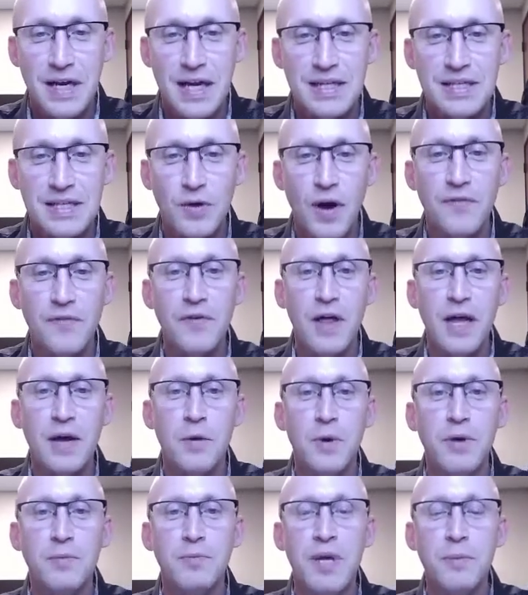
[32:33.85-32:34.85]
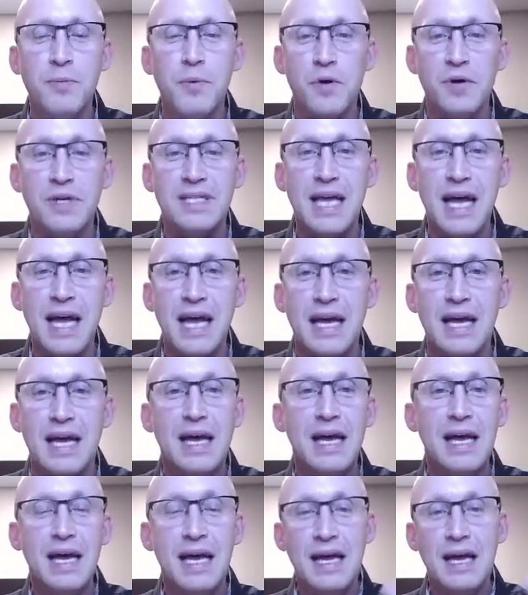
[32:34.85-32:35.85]
And so I feel like when people are saying,
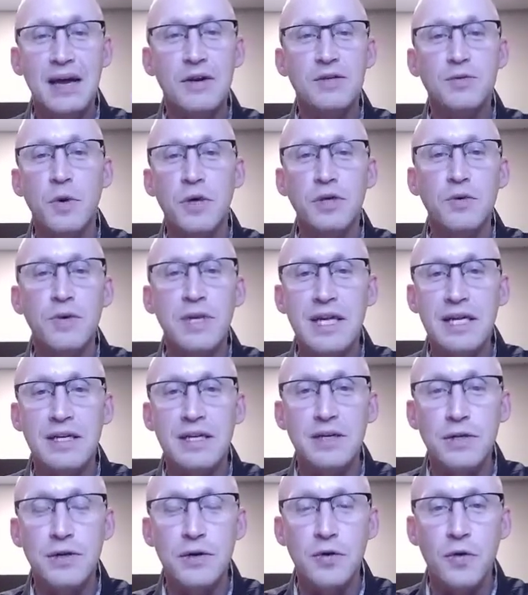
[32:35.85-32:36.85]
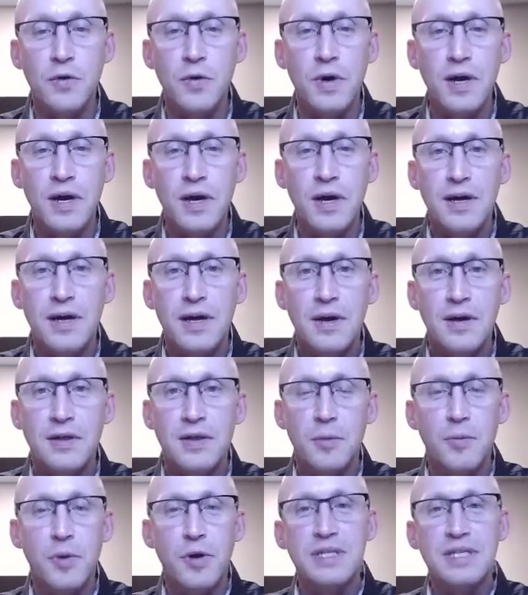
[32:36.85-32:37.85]
"Here's what you need to do," the
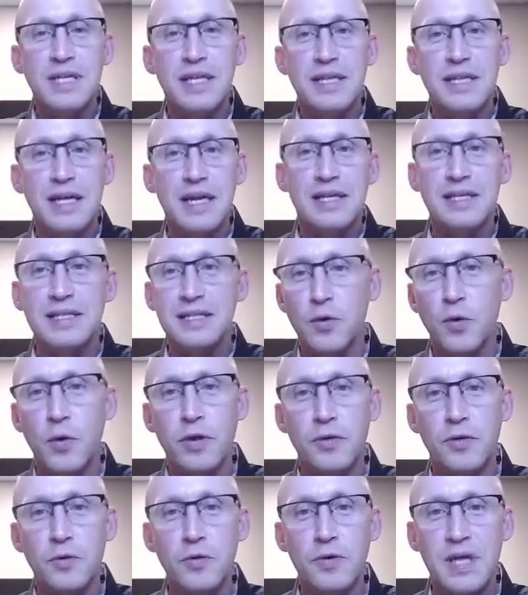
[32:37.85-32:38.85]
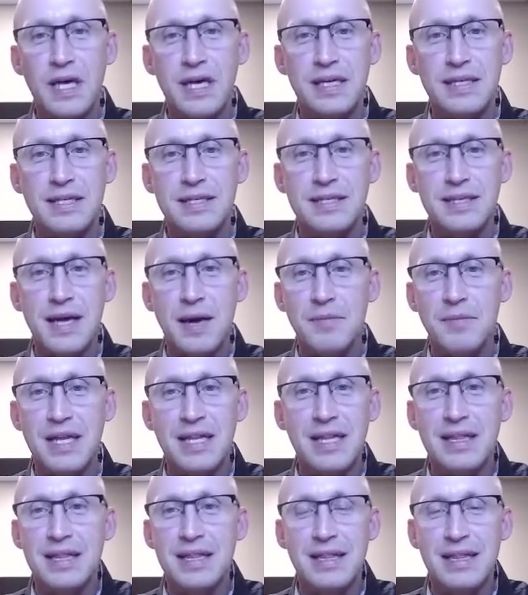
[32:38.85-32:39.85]
person that is going through this, I
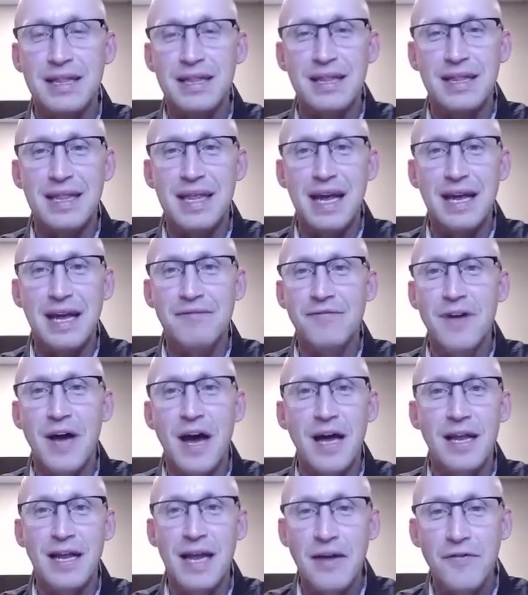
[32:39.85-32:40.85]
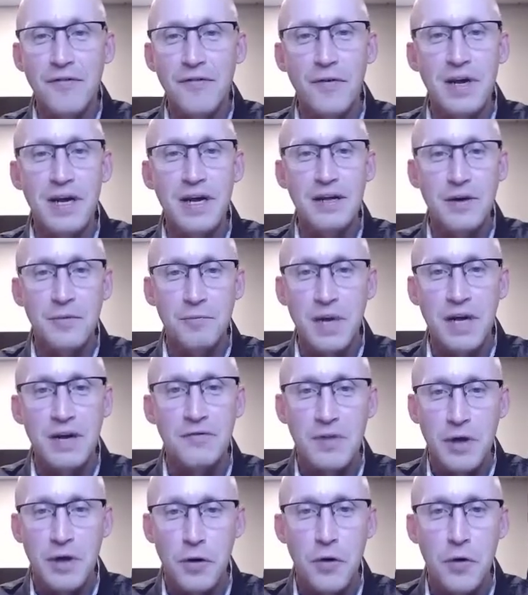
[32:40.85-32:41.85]
mean, they've got every bit of
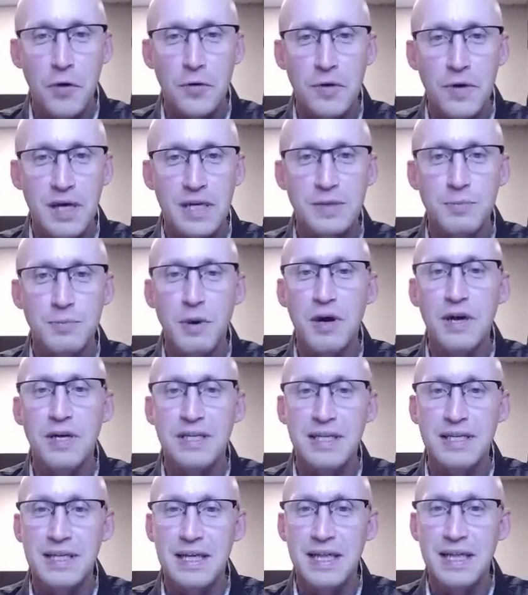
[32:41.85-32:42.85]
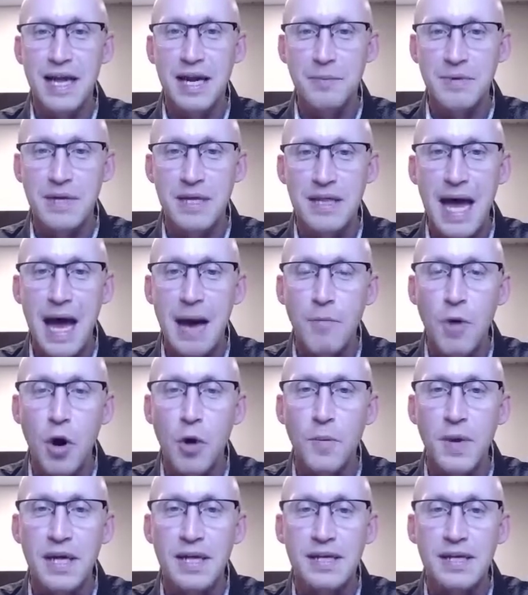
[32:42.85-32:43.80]
their own experiences that led up to that moment.